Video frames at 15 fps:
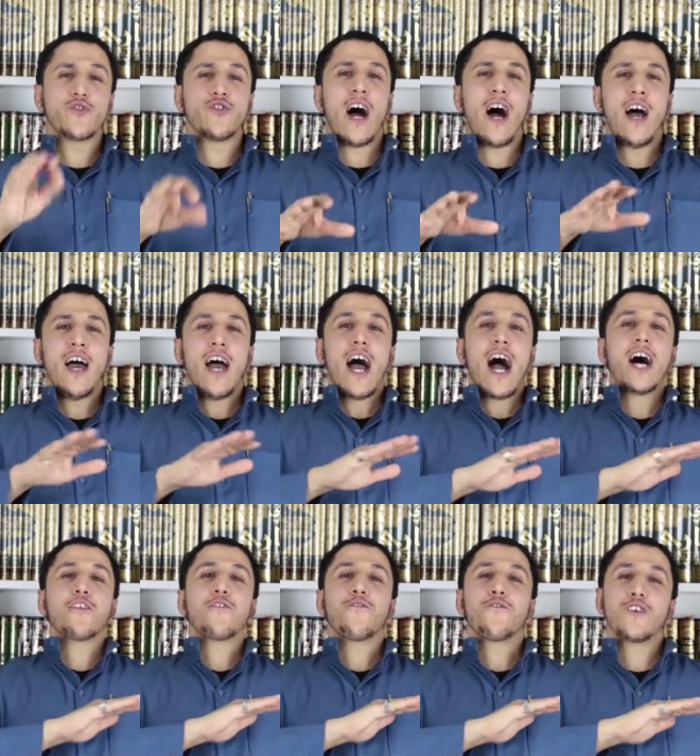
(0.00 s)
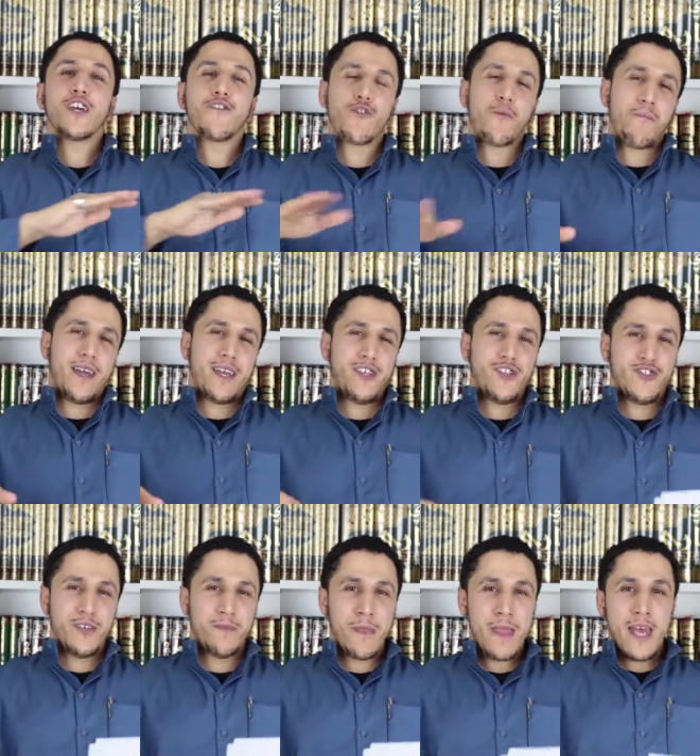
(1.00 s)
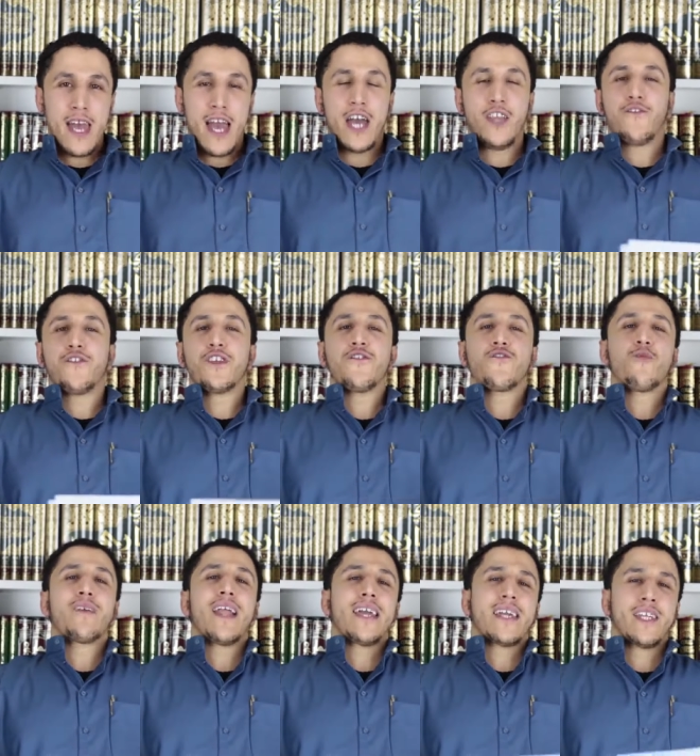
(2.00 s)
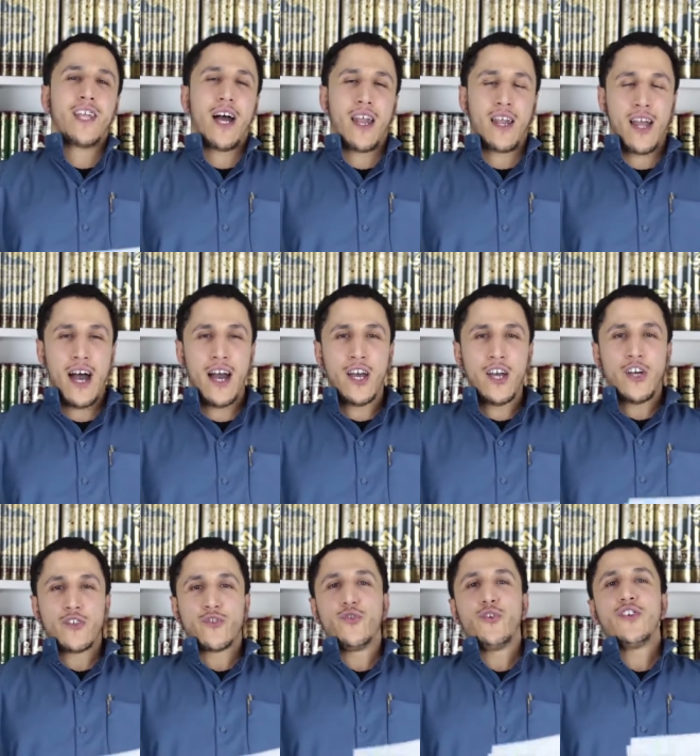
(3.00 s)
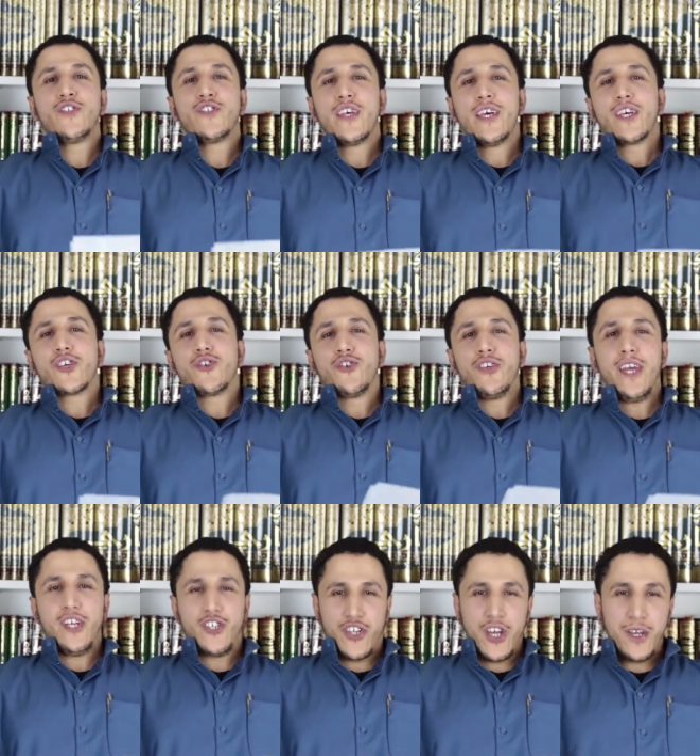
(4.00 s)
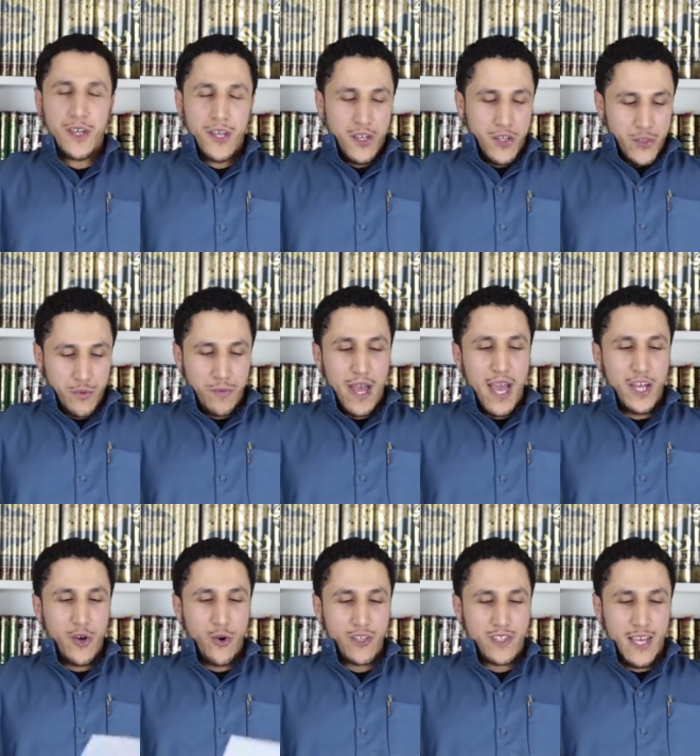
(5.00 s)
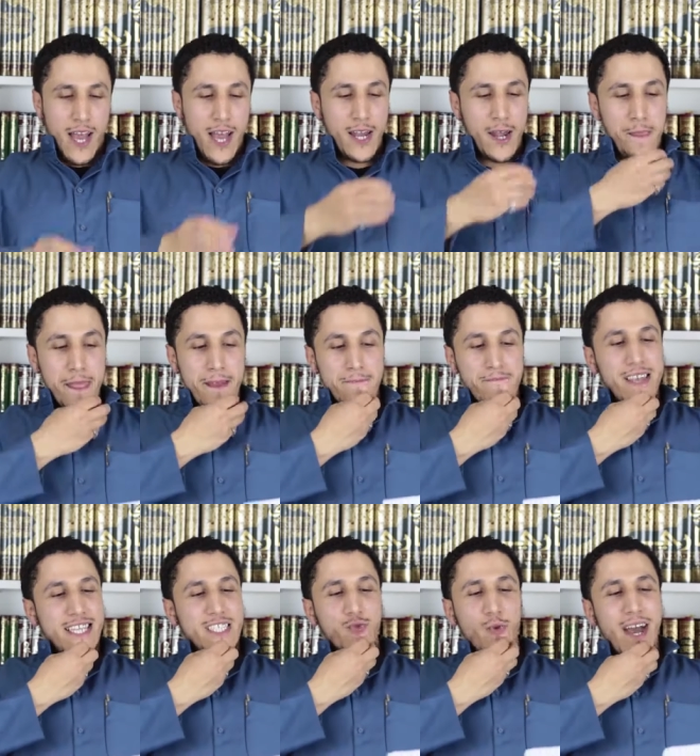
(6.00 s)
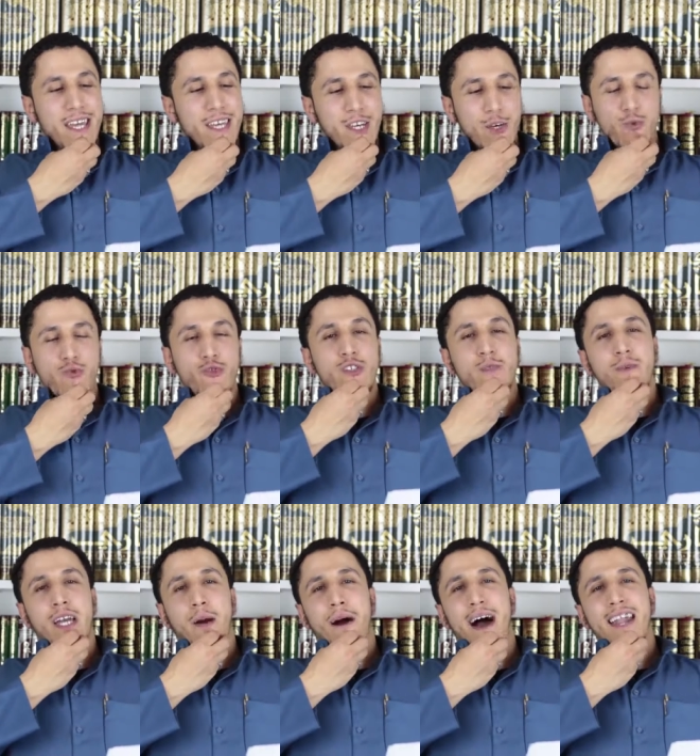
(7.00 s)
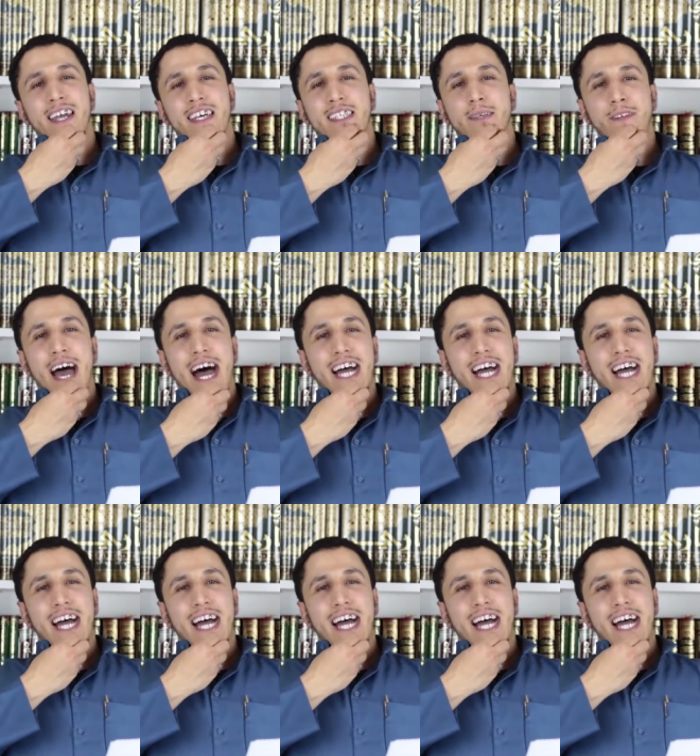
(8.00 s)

Sunnah are free from paganism and free from liking Allah to His creation subhanahu wa ta'ala. That's why when we speak about Allah,